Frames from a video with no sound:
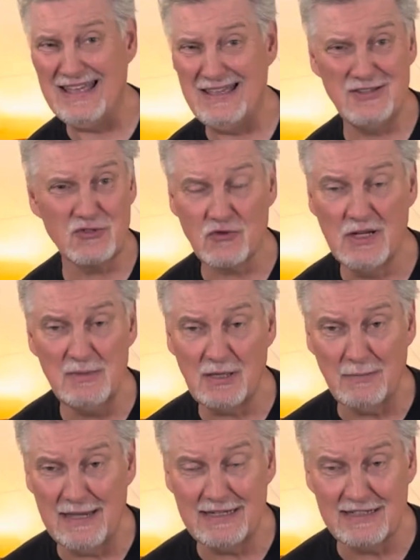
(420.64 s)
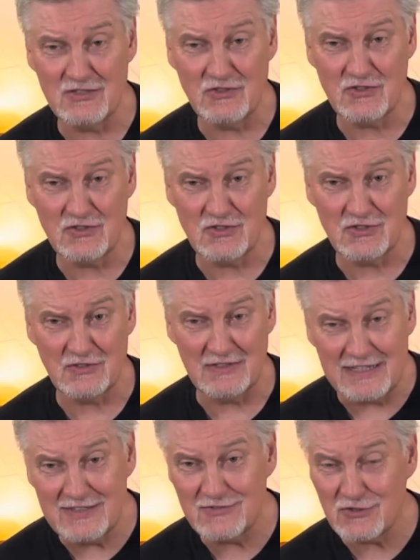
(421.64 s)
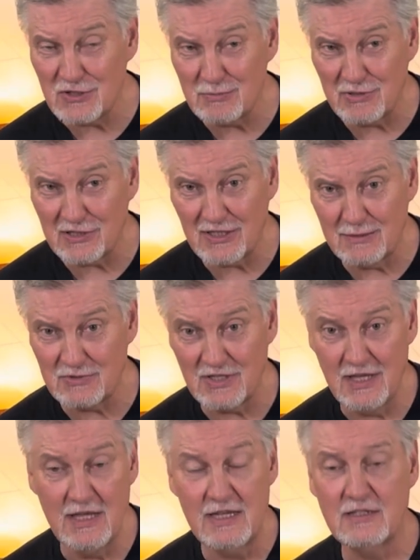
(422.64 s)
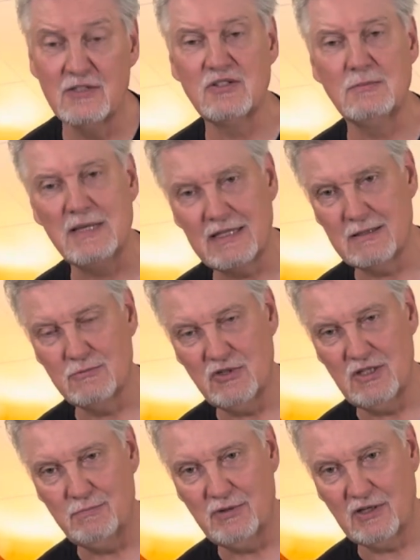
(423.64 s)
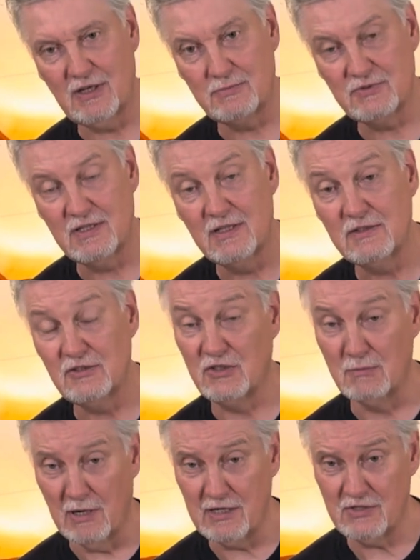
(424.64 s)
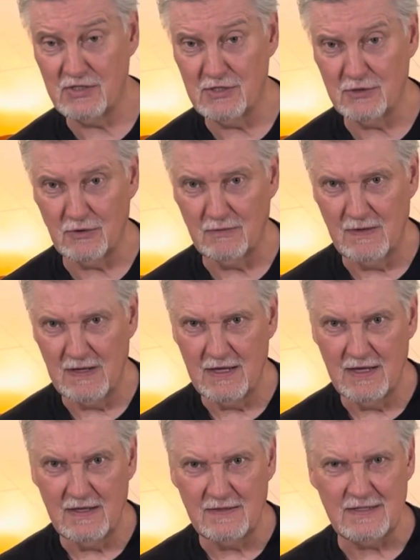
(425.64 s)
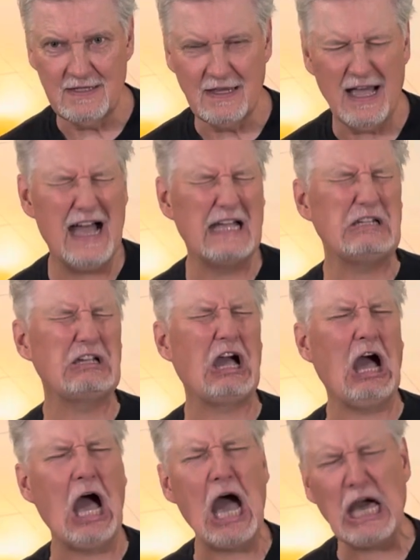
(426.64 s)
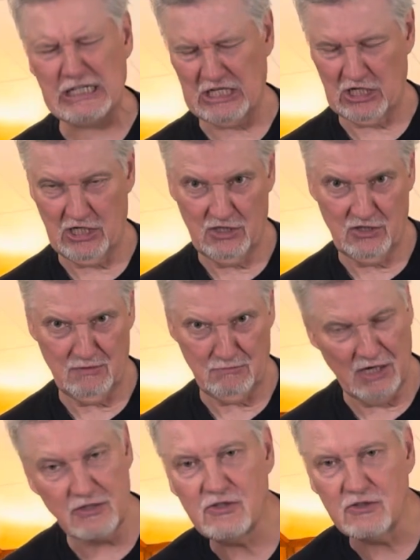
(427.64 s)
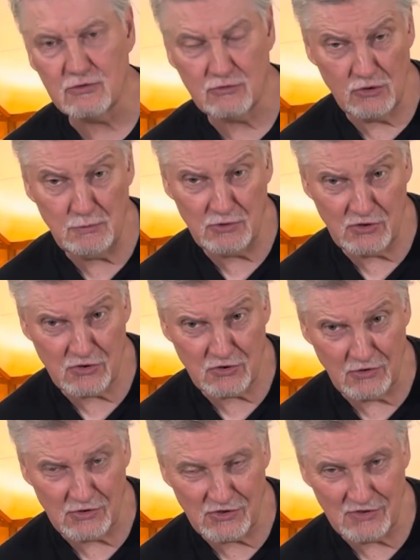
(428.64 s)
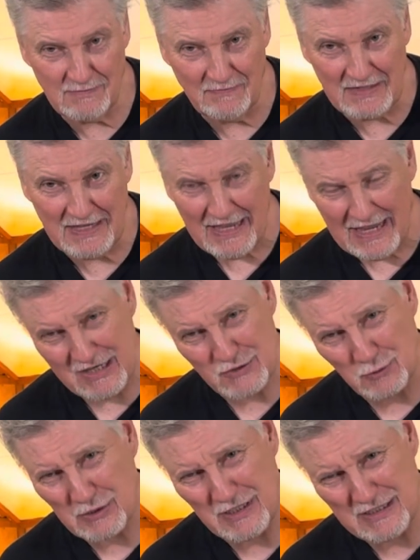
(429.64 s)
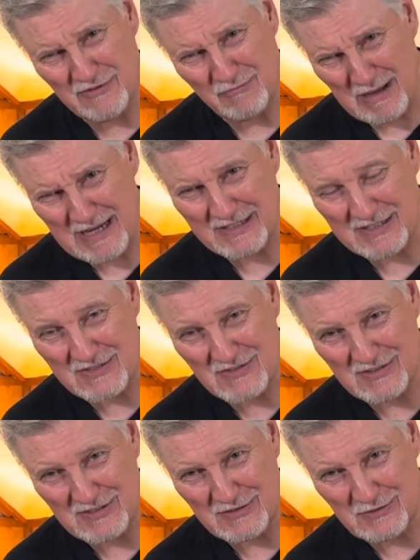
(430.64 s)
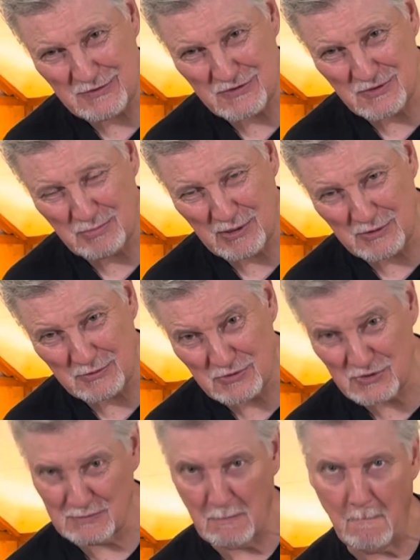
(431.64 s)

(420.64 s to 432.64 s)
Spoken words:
Ceramic magnets, just because they're in cheap pickups, doesn't make them cheap pickups. The DiMarzio, the iconic DiMarzio Super Distortion, has what kind of magnets in it, do you suppose?